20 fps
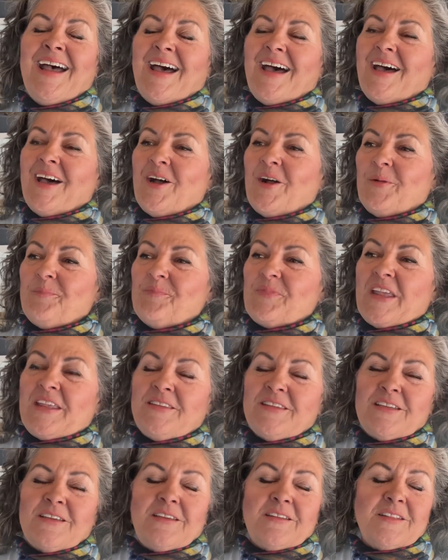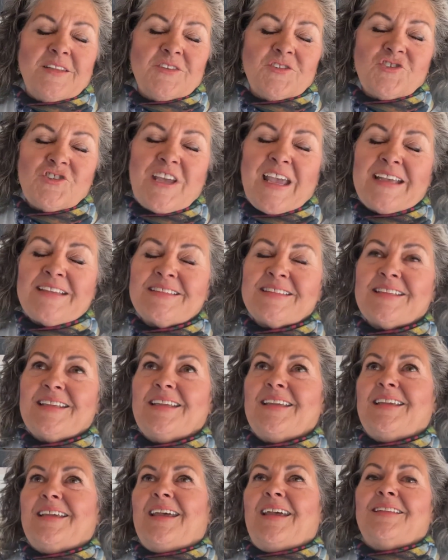um, and the the
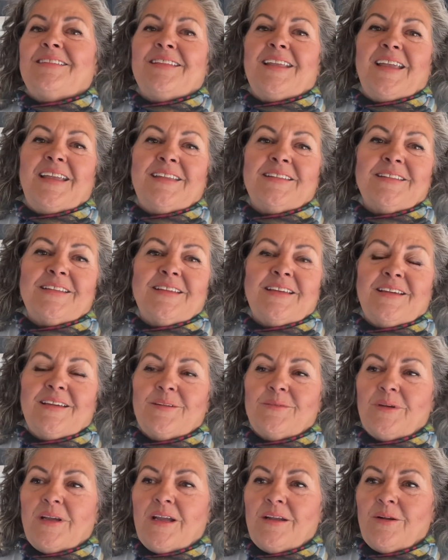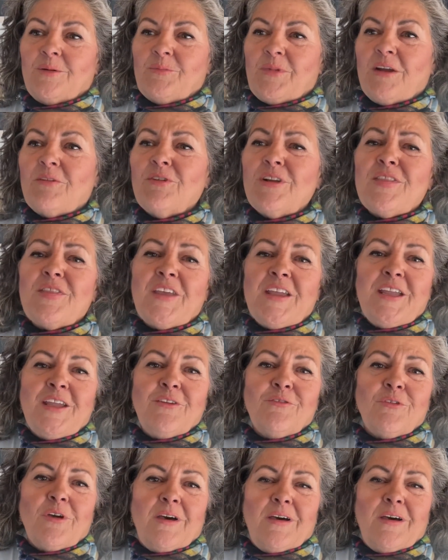chassis and and the uh, everything.